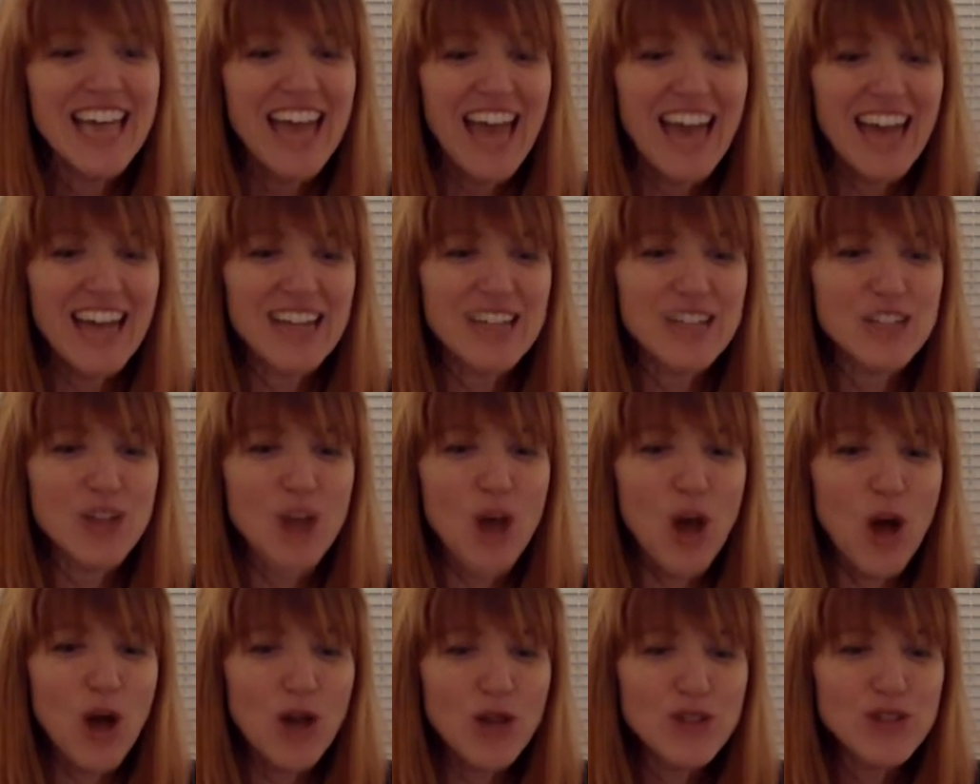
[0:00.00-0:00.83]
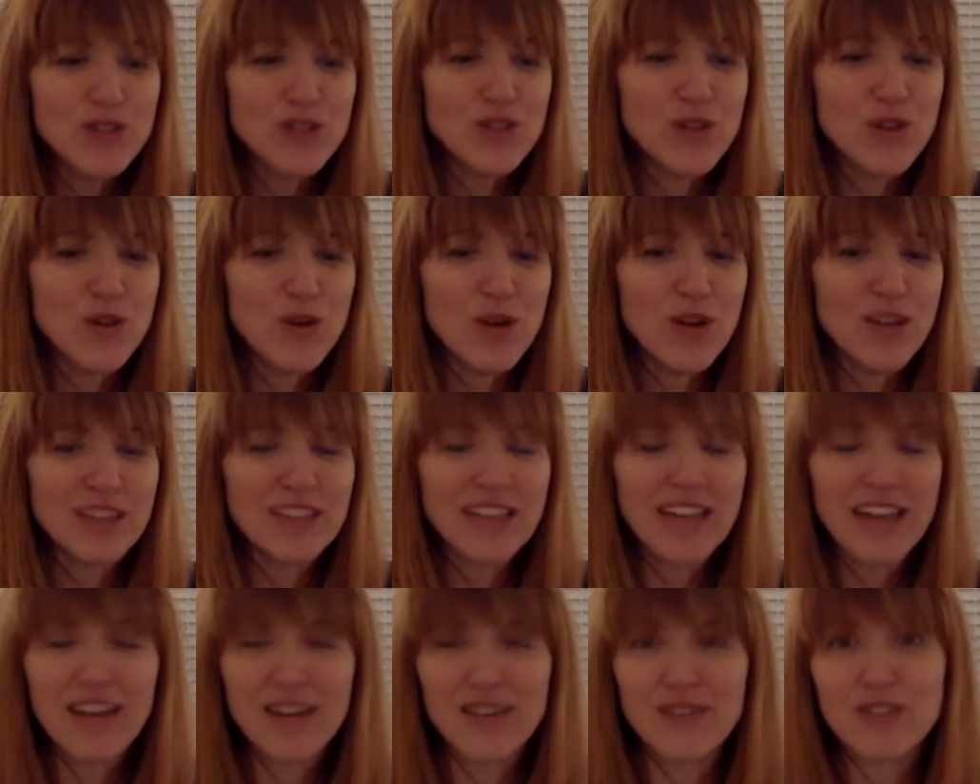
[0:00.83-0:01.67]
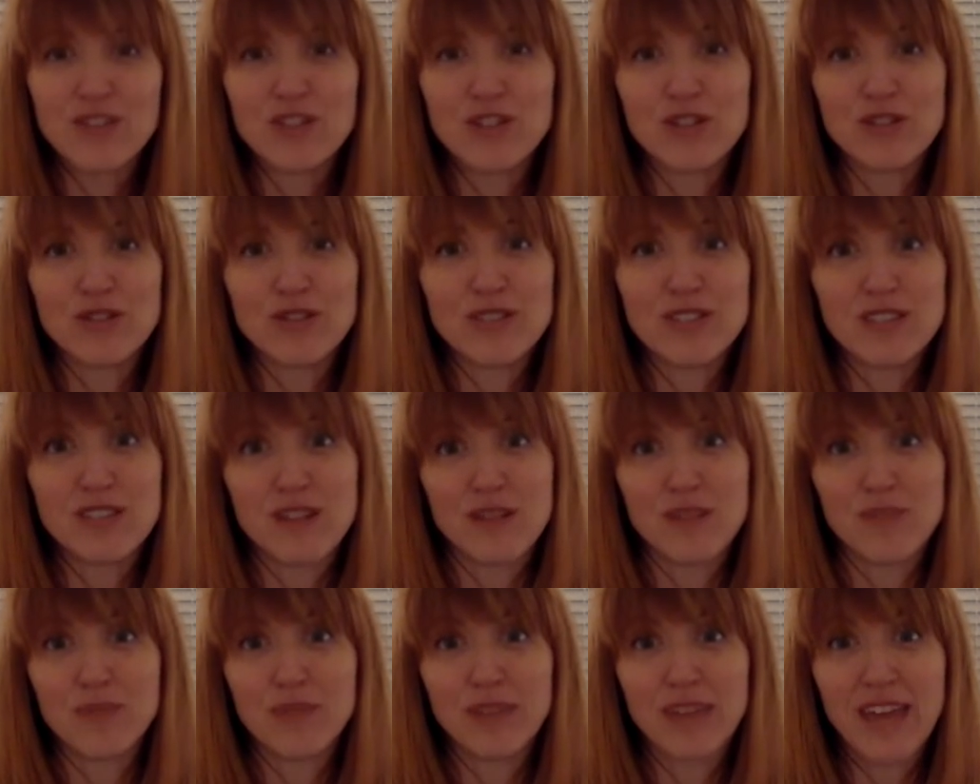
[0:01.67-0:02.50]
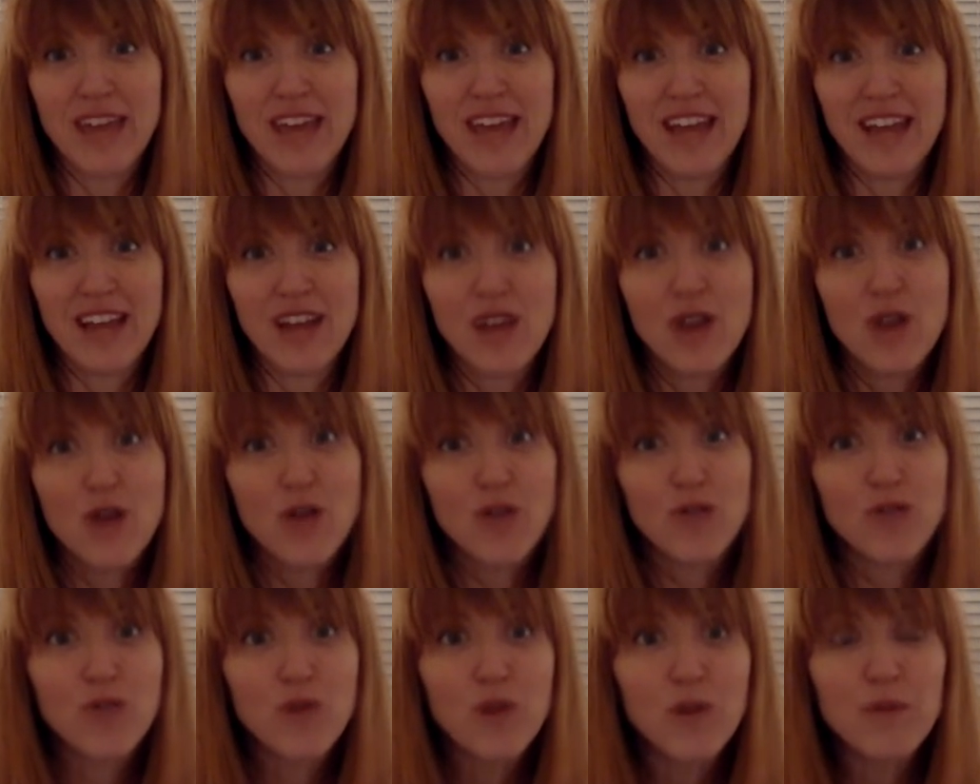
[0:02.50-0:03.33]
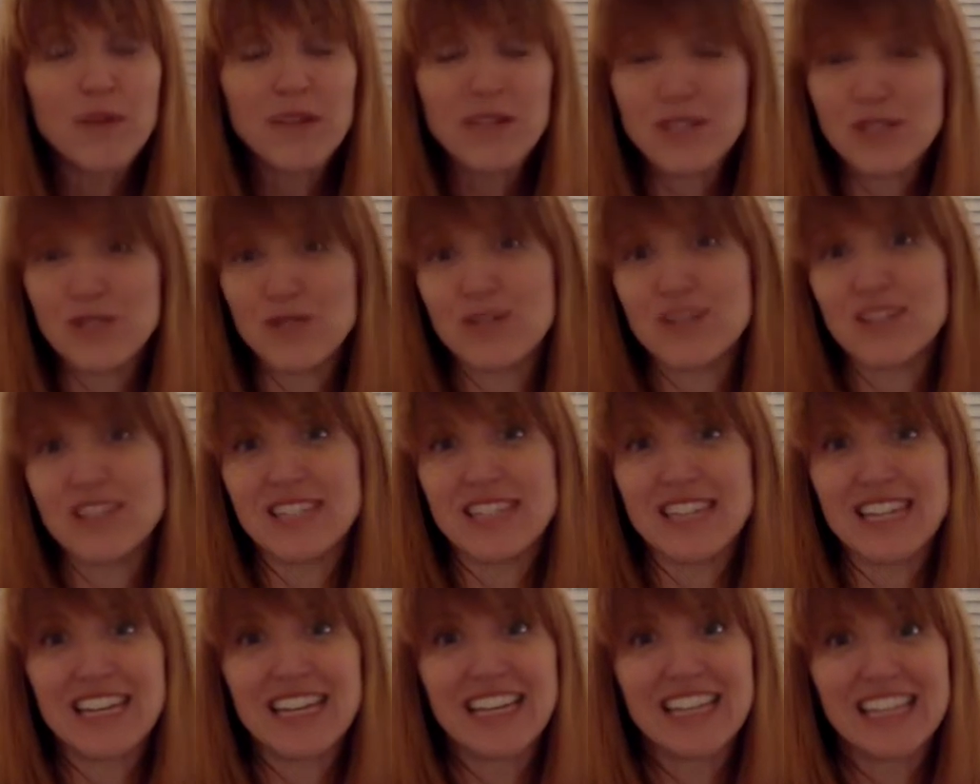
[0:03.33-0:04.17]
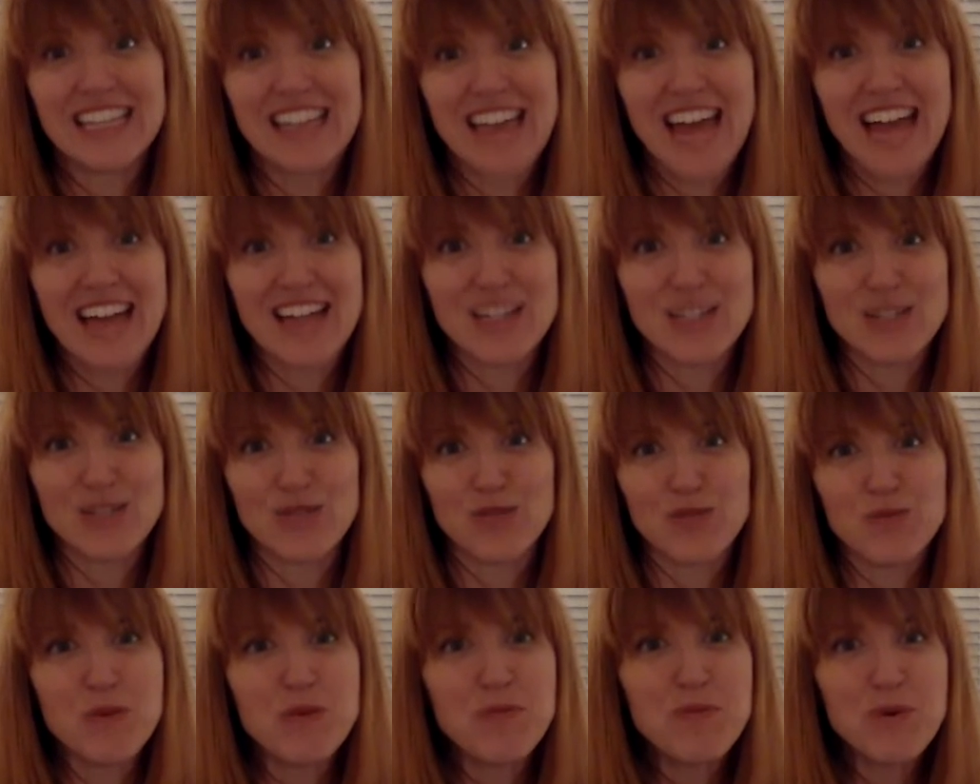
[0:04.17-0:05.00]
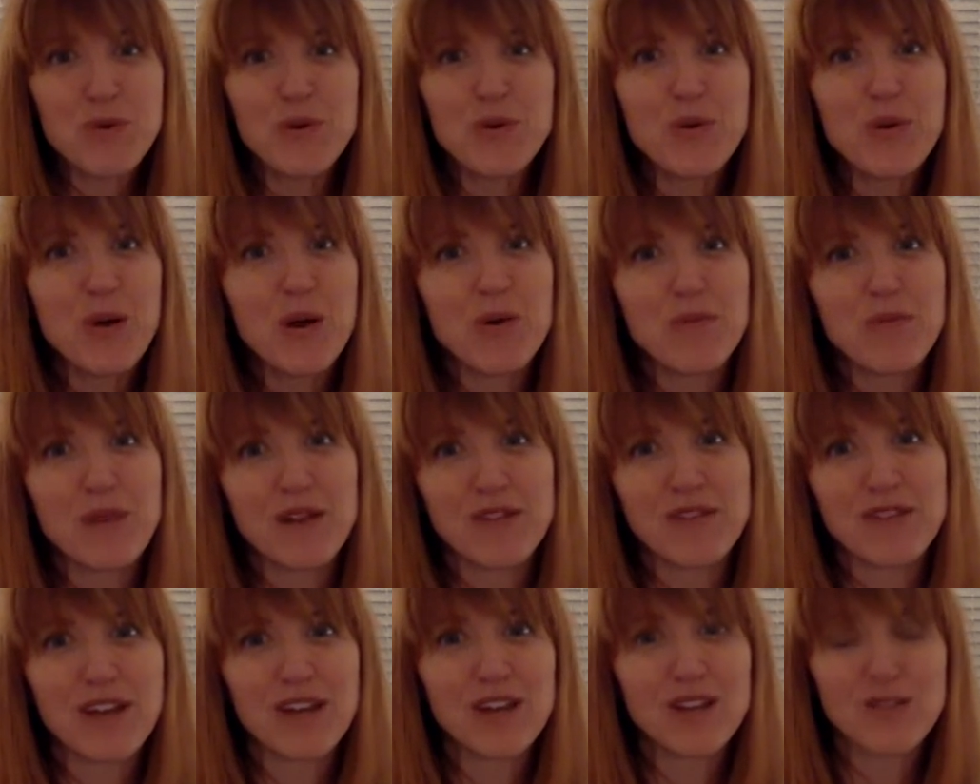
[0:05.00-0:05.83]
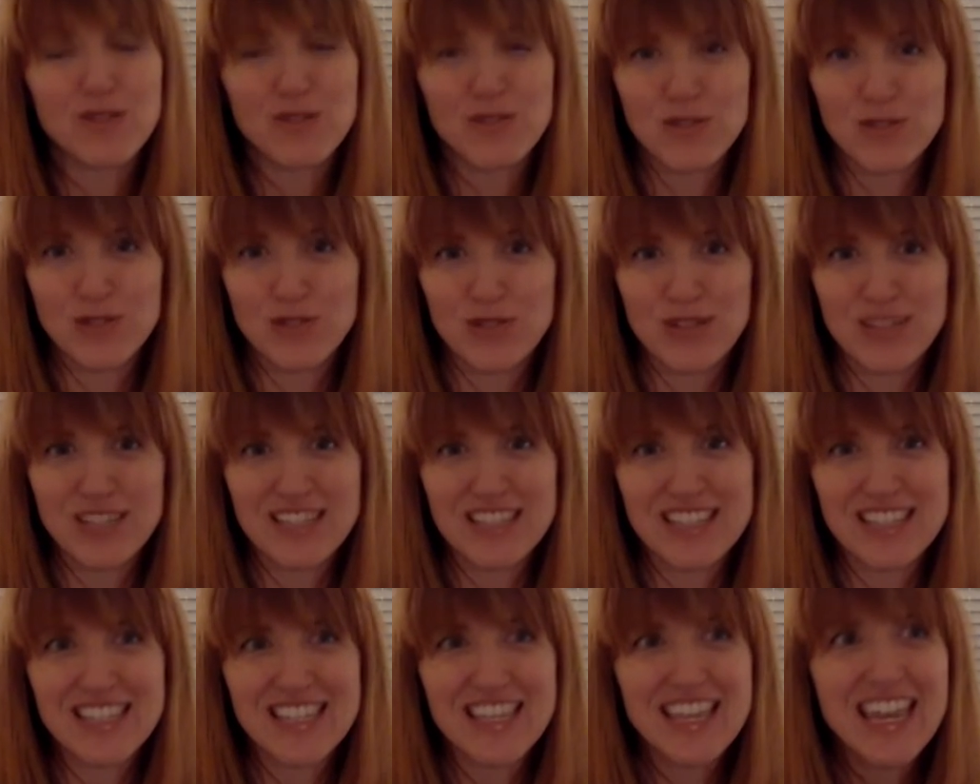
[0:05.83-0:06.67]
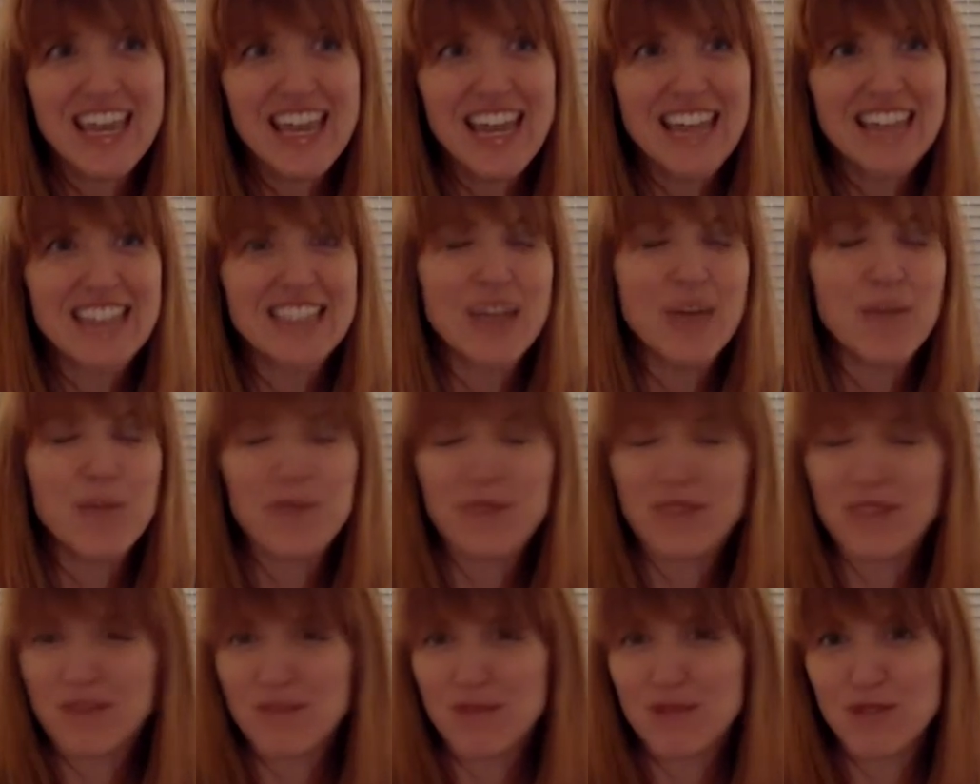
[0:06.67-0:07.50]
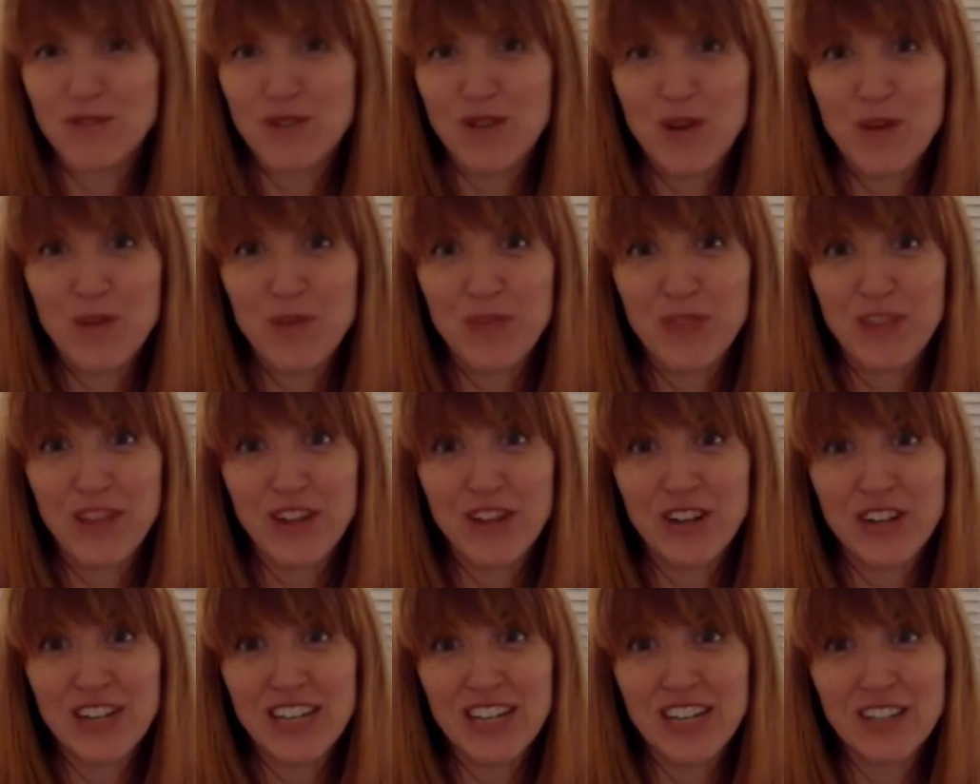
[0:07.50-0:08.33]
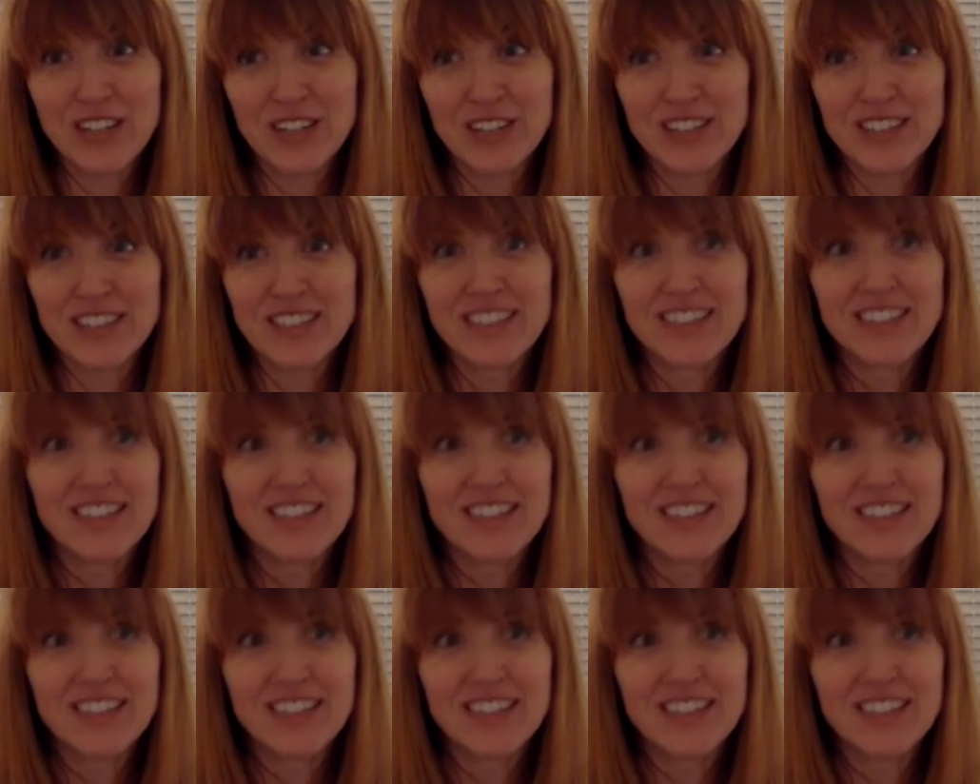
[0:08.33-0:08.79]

And it's also a lot of the tunes that I play for my students in class. So for people who are my regular students, it's helping them develop their ear